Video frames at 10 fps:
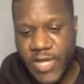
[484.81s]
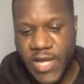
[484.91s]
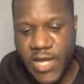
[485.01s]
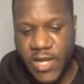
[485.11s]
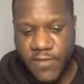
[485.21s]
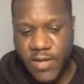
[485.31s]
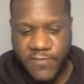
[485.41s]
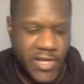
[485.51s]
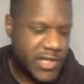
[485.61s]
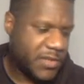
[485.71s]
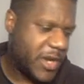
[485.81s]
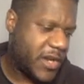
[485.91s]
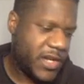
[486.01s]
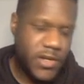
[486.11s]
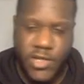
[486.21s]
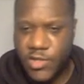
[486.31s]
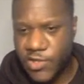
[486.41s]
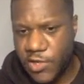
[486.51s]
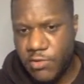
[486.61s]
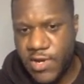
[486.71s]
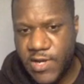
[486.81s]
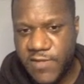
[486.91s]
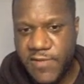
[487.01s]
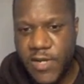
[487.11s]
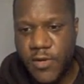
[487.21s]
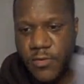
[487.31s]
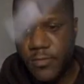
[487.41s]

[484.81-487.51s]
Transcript: And I think that's about it, guys. I'll see you in the next video.